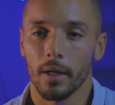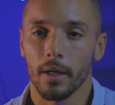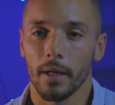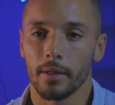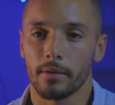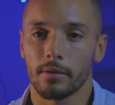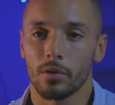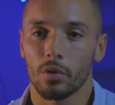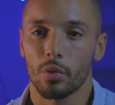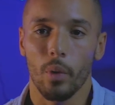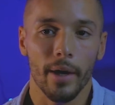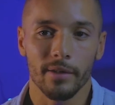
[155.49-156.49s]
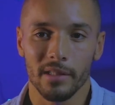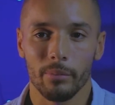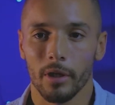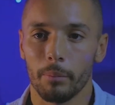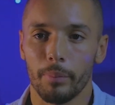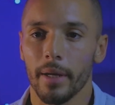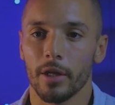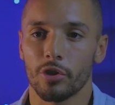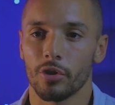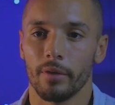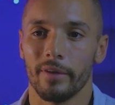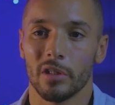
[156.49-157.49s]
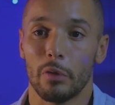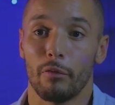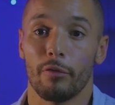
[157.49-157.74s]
it's quite a similar picture. There's over